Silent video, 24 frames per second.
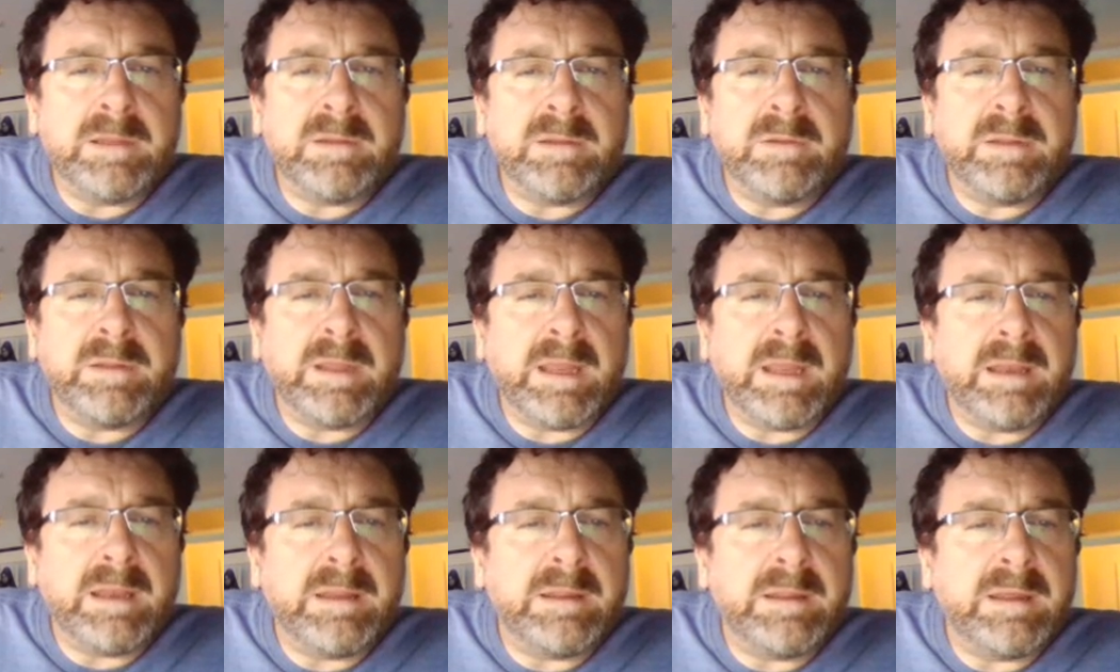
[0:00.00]
don't
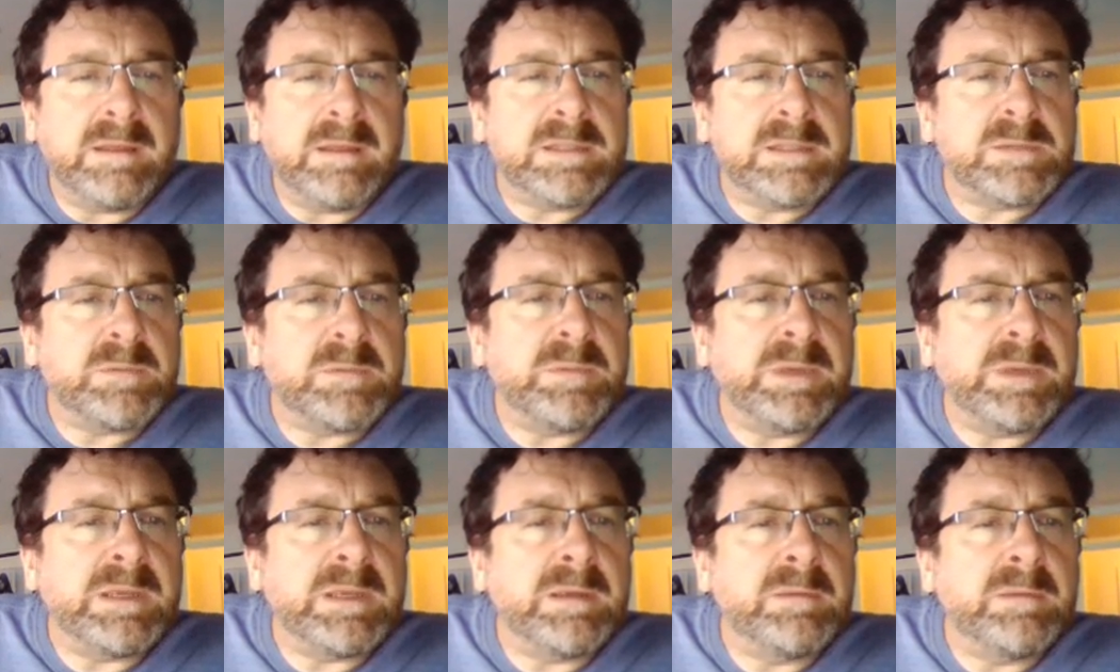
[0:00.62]
think anything else
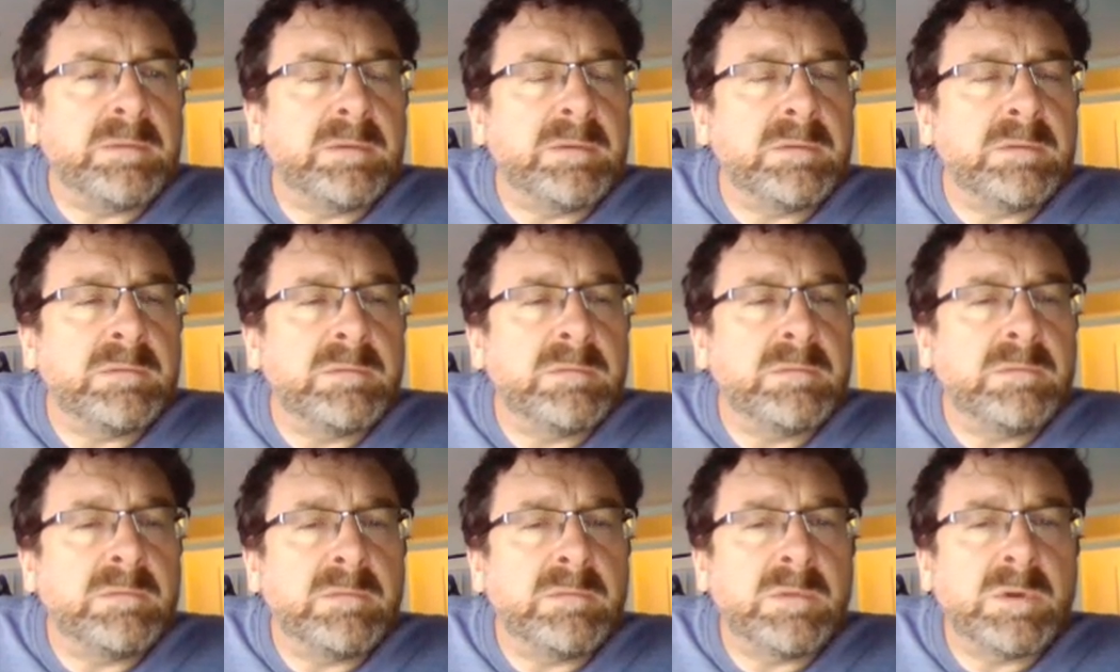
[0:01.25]
will be
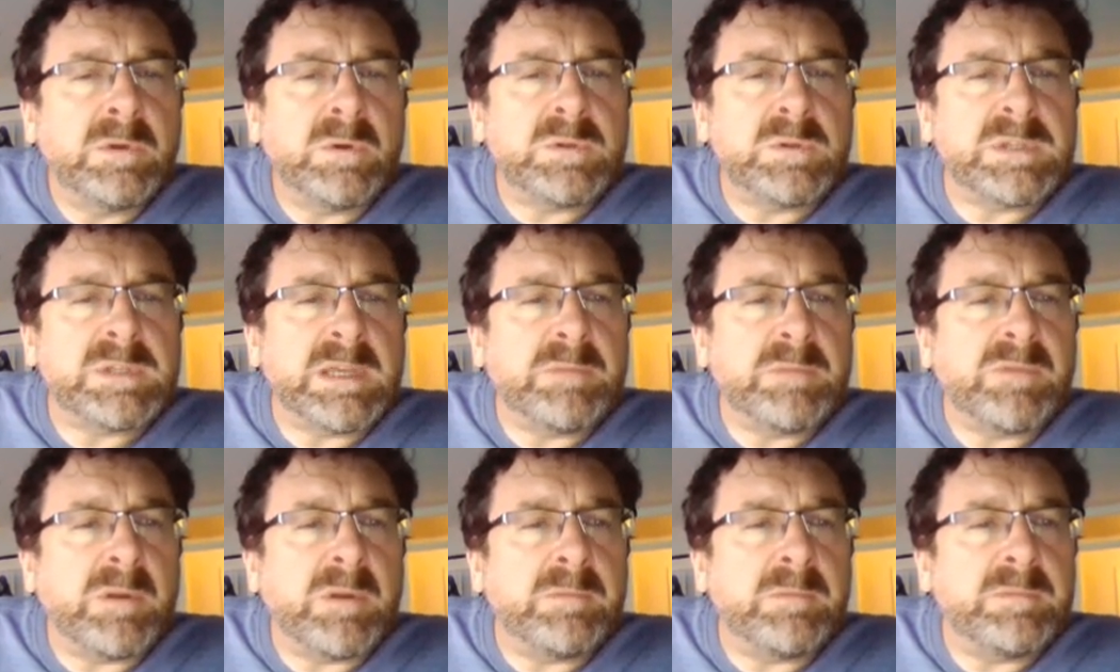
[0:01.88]

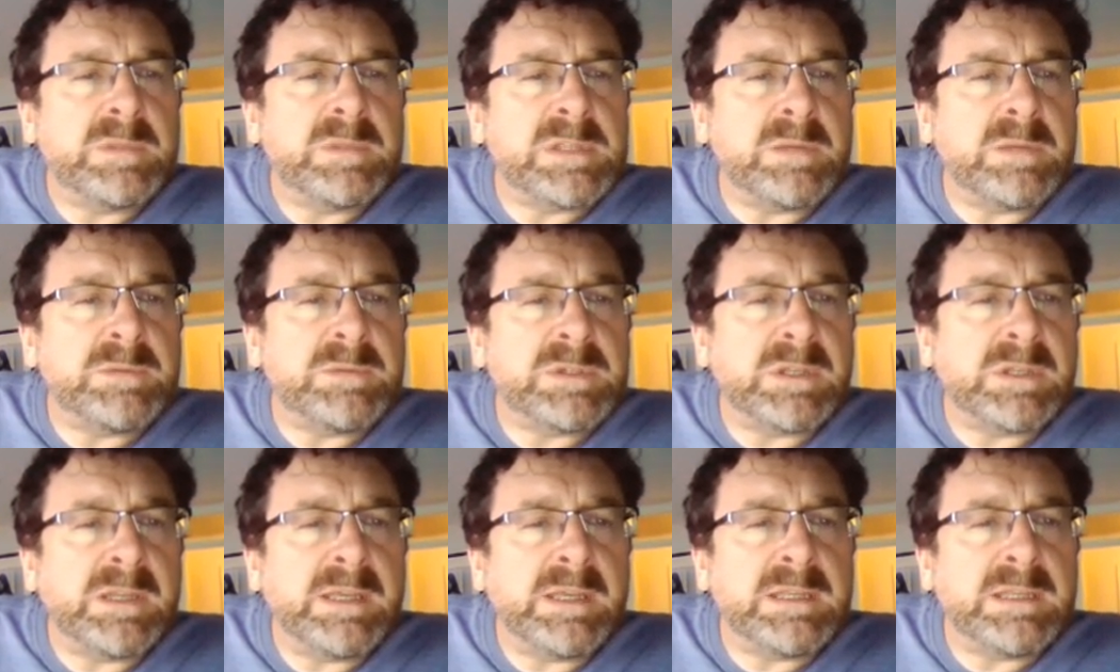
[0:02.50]
causing a problem. So I'm
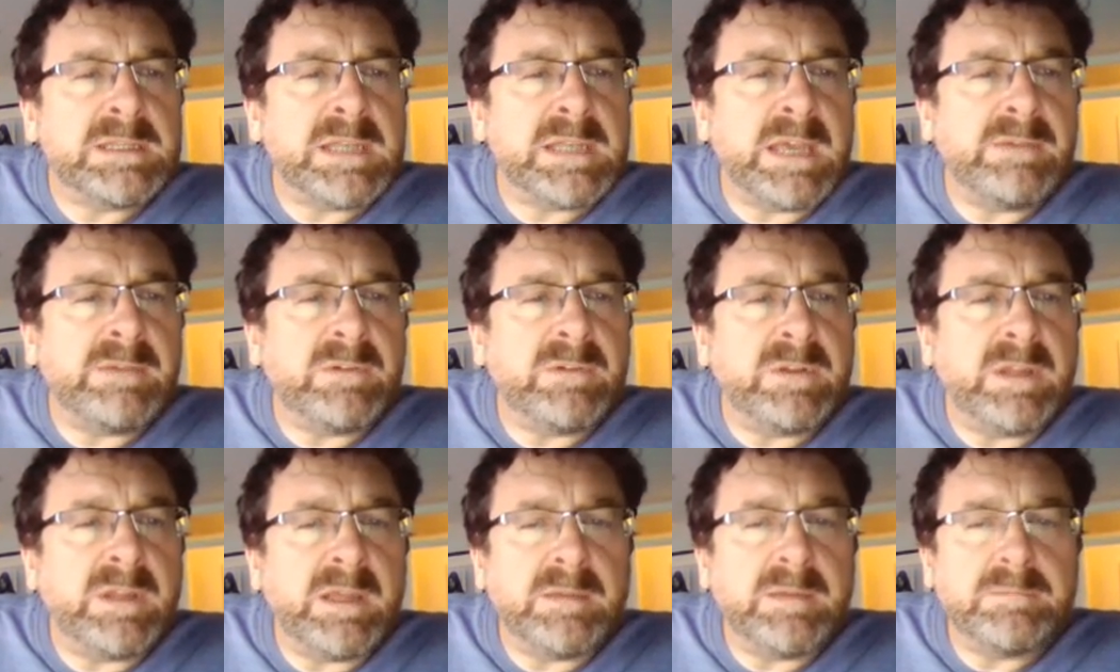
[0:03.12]
just going to hit save
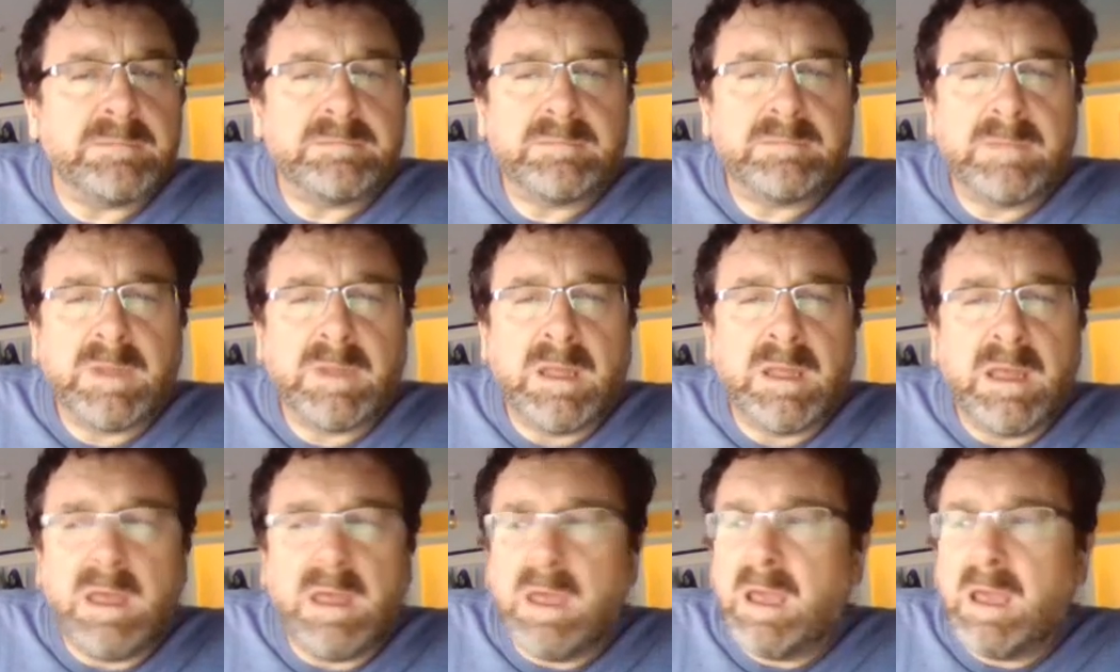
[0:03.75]
on that,
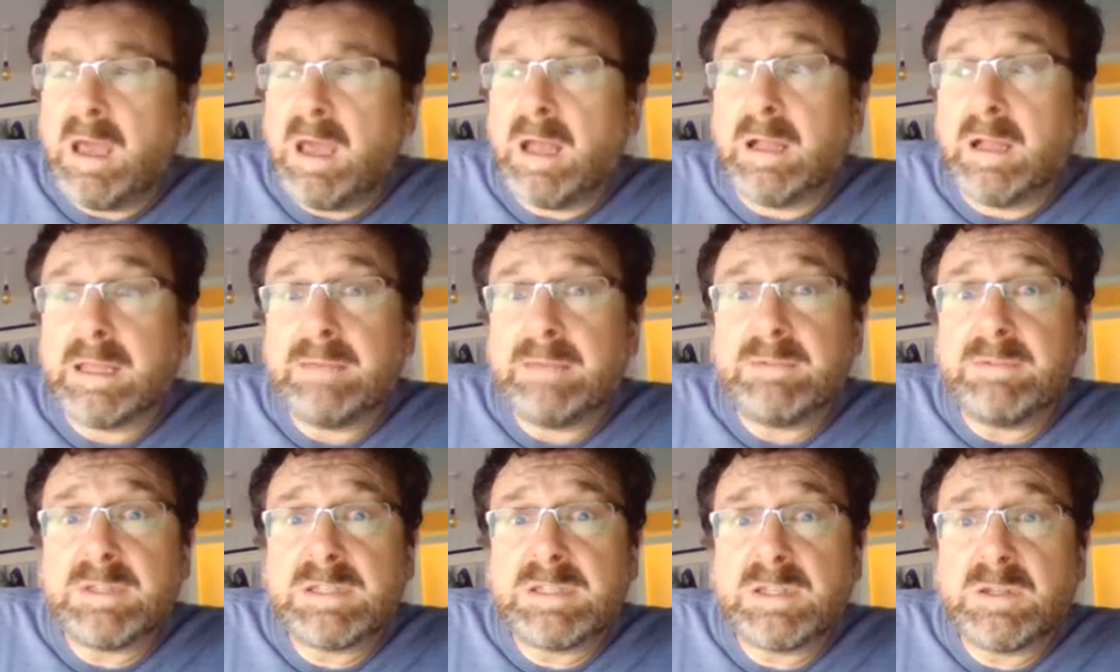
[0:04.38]
and I'll
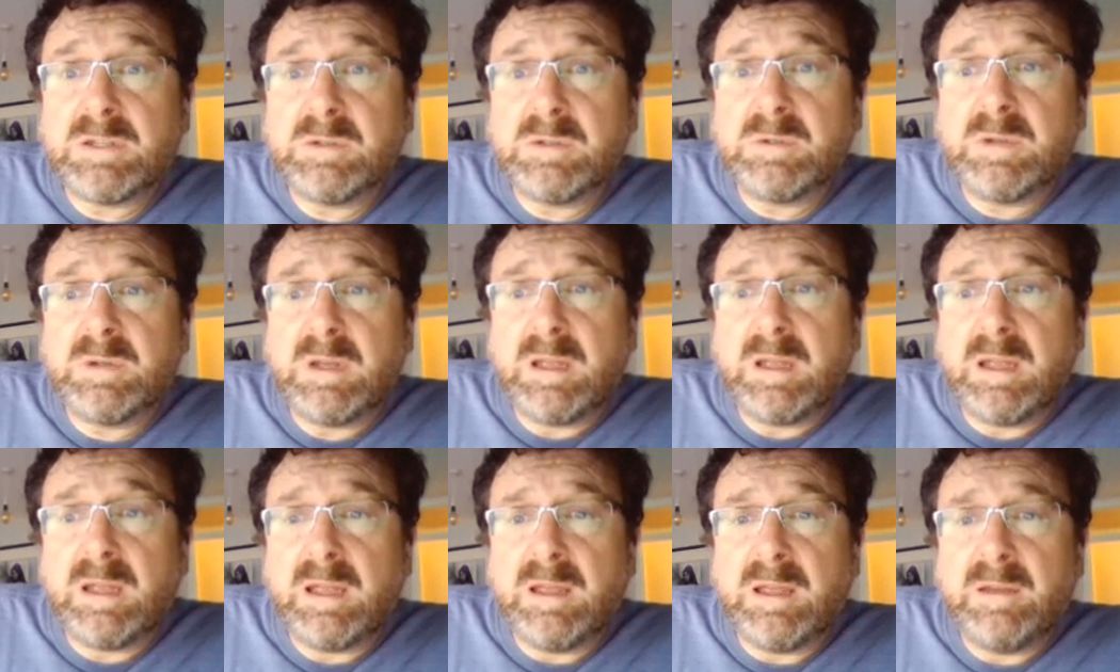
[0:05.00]
give it to
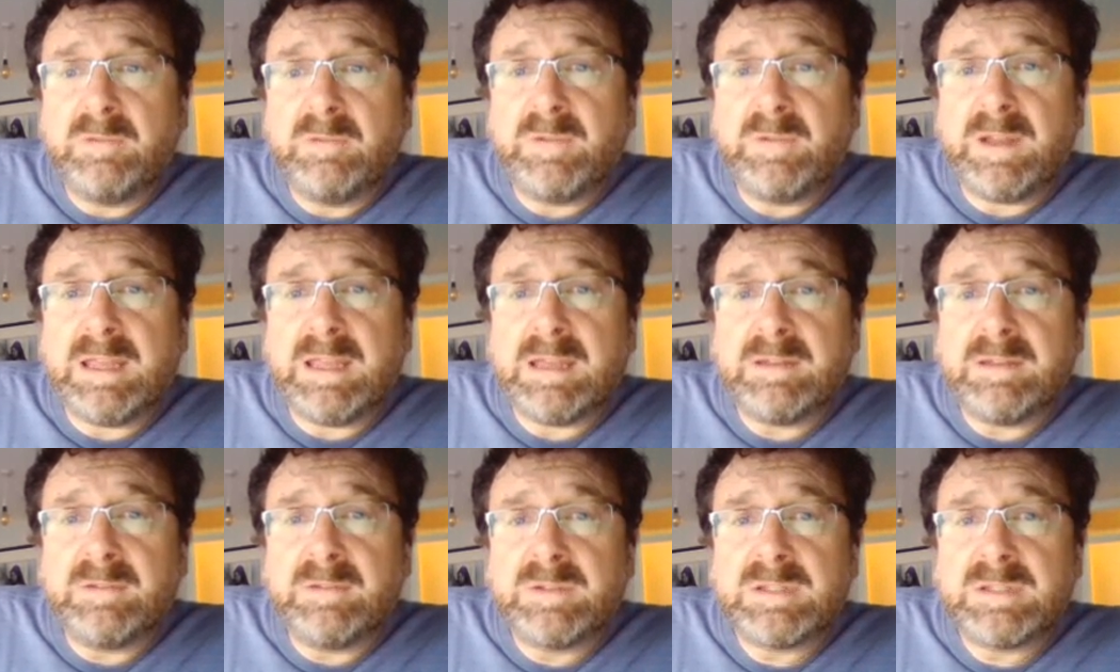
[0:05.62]

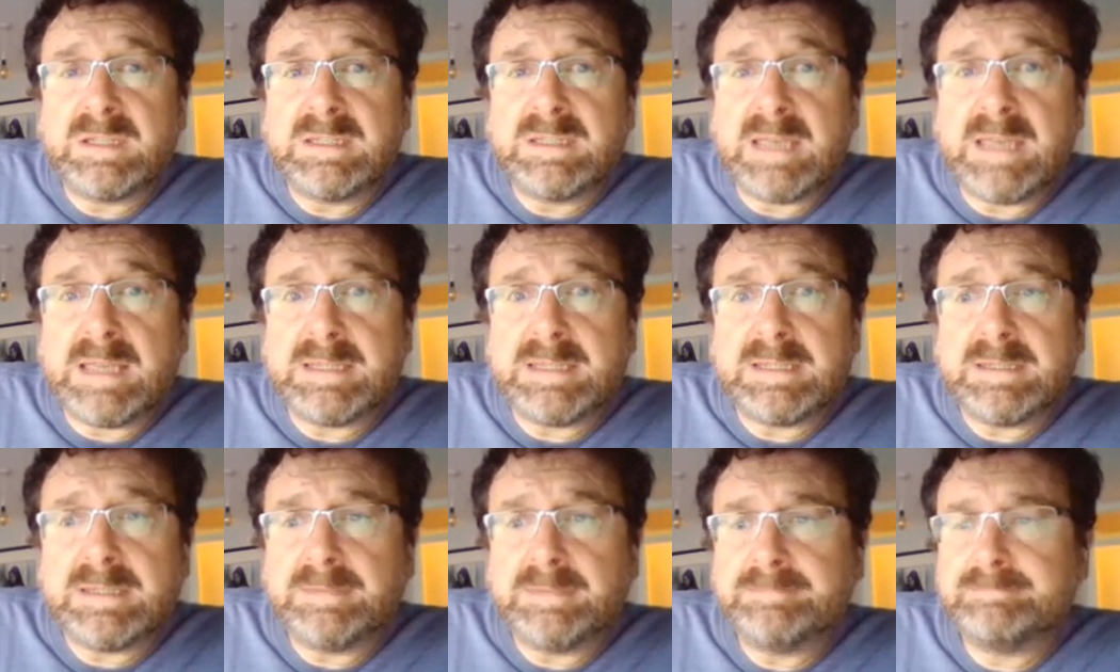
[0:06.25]
Filia to
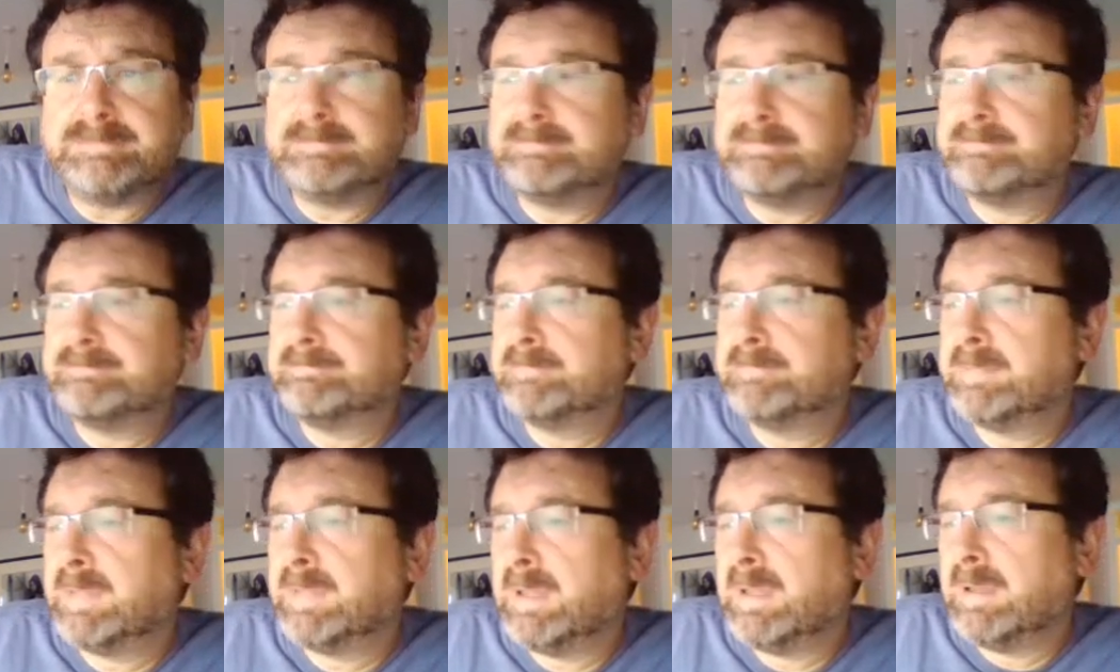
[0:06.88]
test.
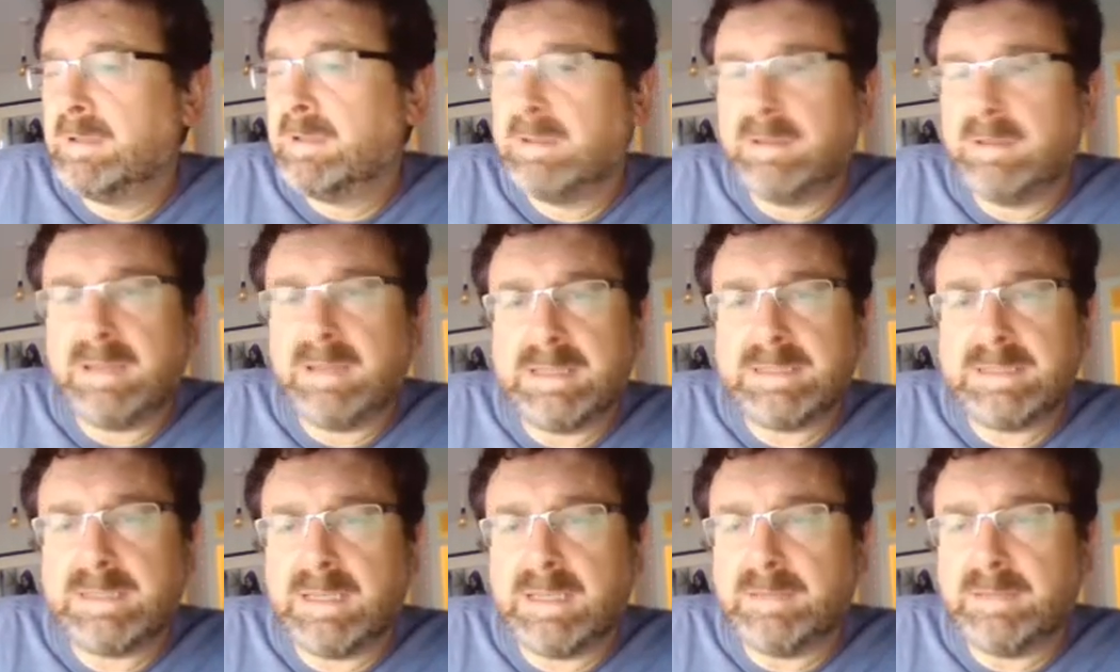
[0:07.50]

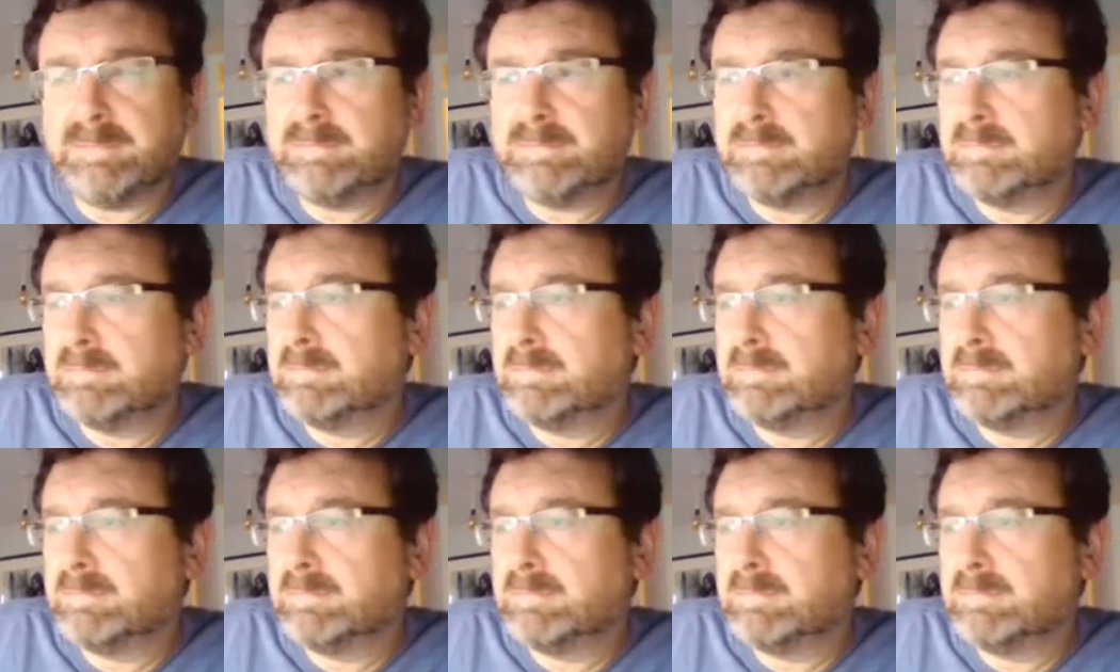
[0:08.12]
That's it.